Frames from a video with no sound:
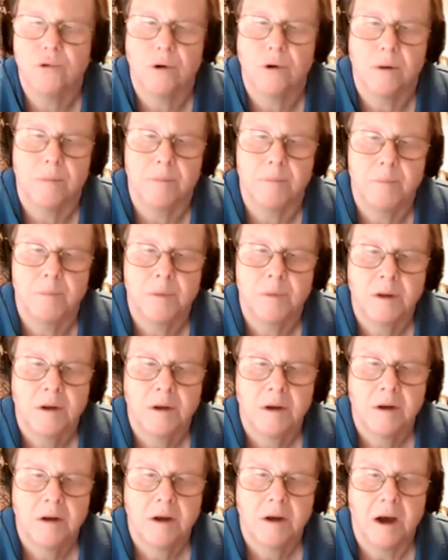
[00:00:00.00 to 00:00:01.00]
from,
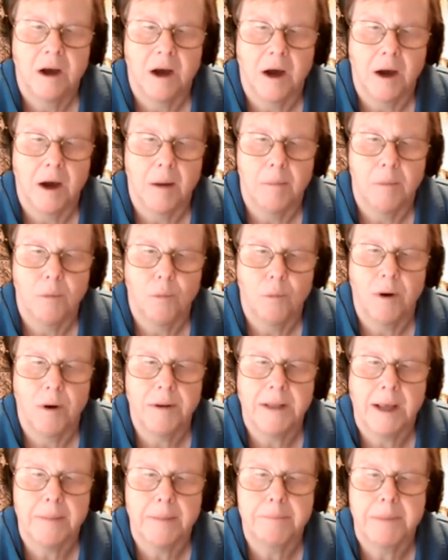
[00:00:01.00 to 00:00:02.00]
what
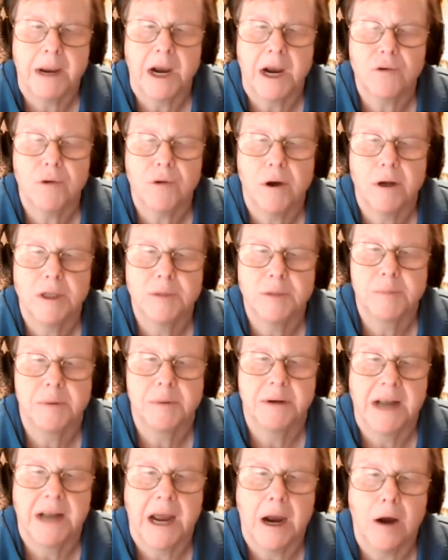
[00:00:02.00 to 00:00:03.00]
that background has
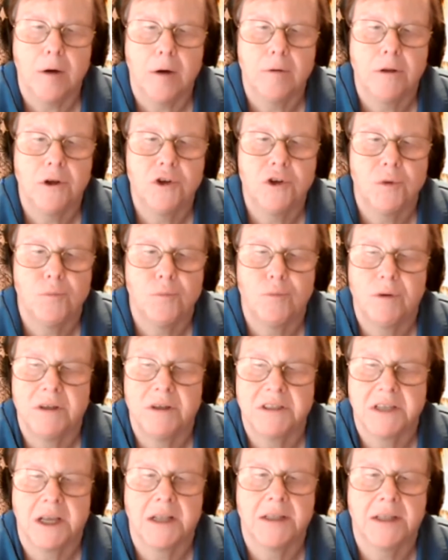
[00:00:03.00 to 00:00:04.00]
been, and how they should
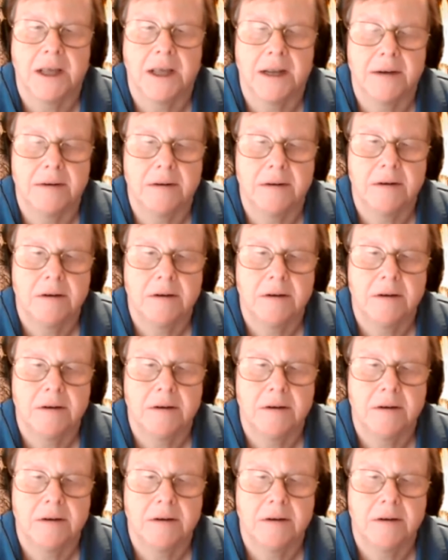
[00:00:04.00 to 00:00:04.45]
present that.